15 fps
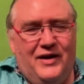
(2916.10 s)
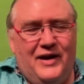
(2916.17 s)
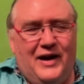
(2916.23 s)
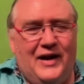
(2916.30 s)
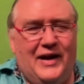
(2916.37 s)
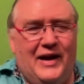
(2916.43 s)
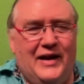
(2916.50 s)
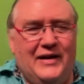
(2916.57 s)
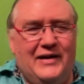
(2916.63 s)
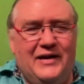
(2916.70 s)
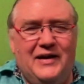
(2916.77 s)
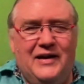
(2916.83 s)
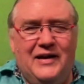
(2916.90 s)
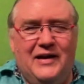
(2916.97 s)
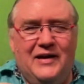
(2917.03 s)
like,
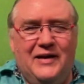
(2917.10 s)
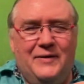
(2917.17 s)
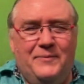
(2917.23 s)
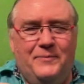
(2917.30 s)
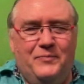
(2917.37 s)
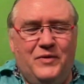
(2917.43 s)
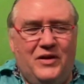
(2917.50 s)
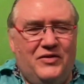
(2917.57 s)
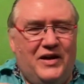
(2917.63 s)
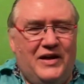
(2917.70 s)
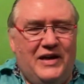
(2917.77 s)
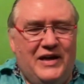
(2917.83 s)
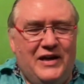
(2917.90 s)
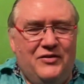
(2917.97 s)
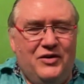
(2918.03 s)
they
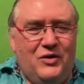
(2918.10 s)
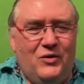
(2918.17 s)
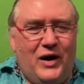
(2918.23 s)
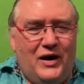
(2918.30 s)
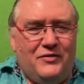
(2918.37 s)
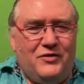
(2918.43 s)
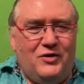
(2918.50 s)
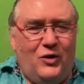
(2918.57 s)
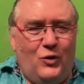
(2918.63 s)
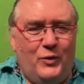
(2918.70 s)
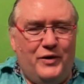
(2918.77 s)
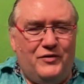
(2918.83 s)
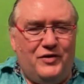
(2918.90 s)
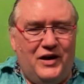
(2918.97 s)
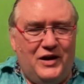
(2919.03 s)
hear the grass grow, we
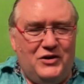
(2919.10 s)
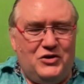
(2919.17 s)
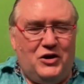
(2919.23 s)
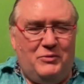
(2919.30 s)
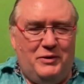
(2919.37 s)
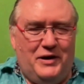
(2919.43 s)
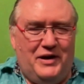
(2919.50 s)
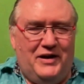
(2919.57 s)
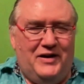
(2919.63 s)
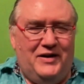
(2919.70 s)
say in Germany.